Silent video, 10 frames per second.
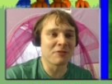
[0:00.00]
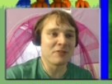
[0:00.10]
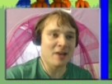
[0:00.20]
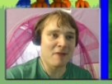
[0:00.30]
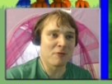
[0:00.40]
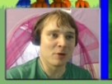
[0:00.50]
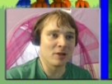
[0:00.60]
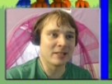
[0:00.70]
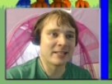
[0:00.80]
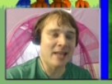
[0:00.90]
to FNAF
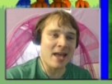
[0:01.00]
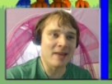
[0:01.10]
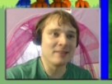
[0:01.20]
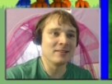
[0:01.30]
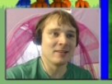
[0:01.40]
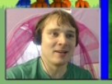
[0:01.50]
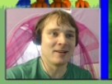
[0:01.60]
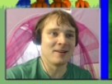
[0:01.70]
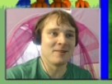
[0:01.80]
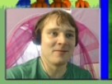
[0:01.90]
World again.
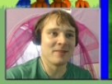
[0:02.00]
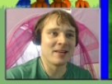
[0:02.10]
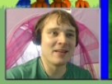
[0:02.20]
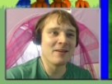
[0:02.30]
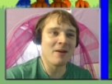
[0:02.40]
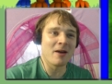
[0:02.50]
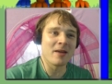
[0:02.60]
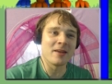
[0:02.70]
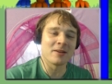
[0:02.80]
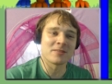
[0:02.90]
Um,
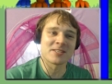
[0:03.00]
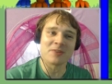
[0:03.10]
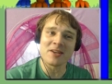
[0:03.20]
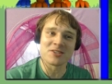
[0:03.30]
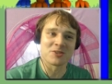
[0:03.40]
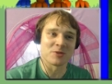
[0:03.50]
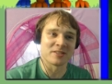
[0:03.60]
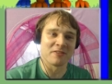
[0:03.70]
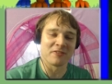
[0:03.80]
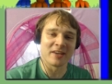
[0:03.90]
in a strange
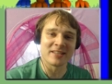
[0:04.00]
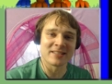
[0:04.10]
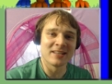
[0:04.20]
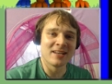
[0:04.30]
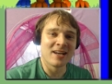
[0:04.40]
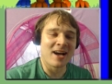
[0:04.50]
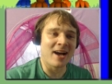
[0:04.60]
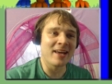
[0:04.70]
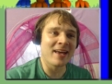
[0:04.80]
twist of fate, I